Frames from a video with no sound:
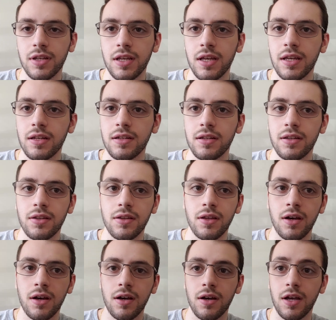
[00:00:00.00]
in
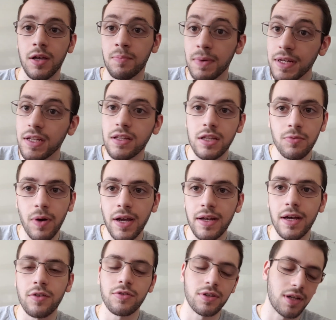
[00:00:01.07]
immediately right
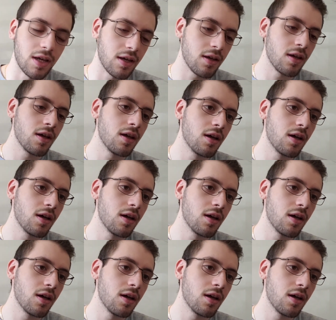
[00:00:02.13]
now today,